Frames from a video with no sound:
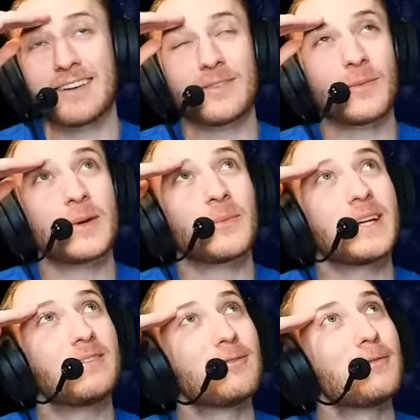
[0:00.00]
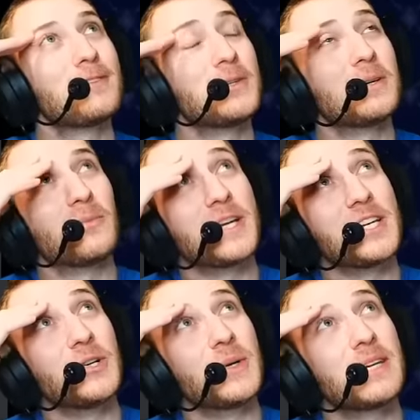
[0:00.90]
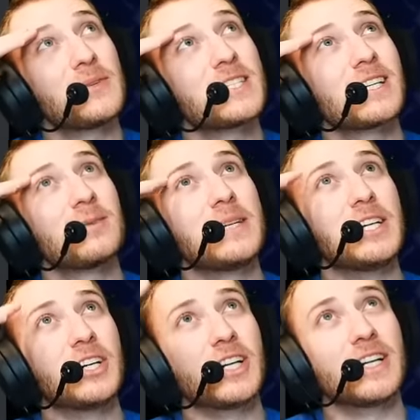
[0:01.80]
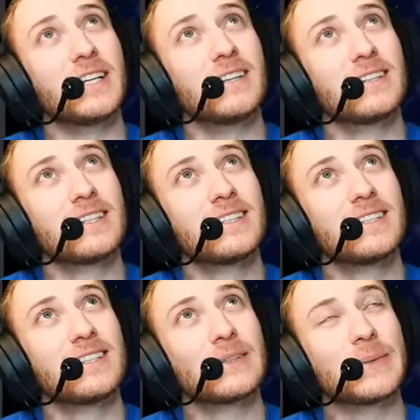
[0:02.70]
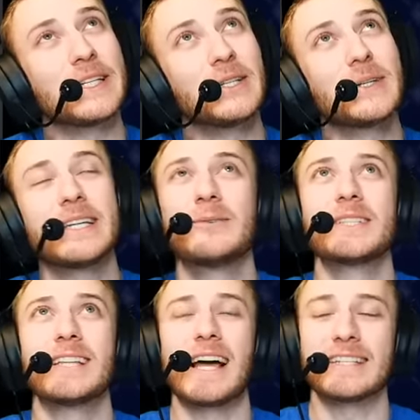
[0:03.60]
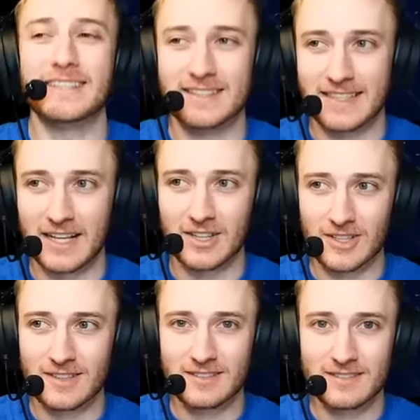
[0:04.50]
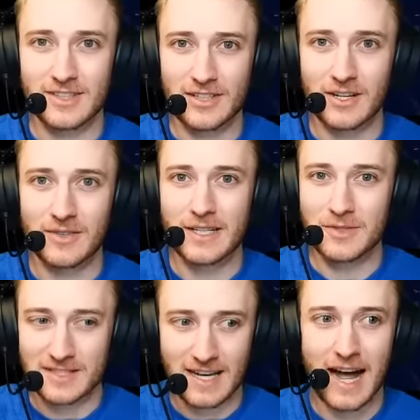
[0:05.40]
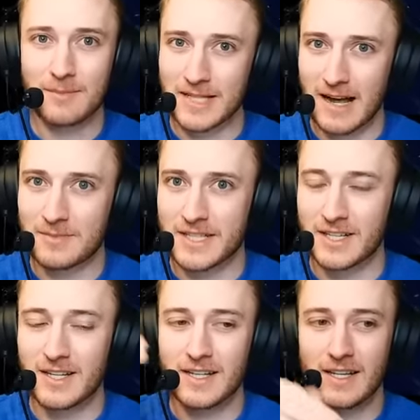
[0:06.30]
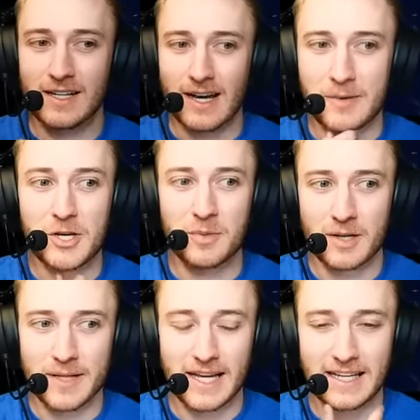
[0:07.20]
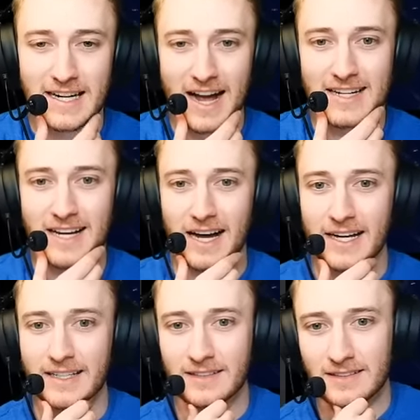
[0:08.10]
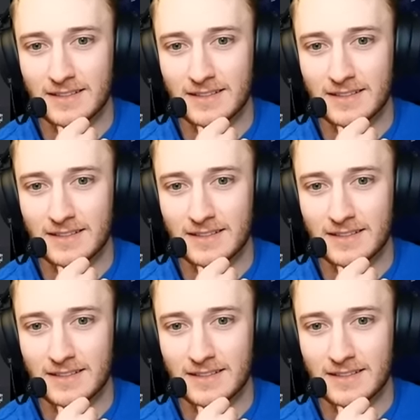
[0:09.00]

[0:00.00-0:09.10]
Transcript: when we reviewed him, we knew he was gonna be good. We knew he was like stellar. He was top tier. I mean, you put him at like a 9-9.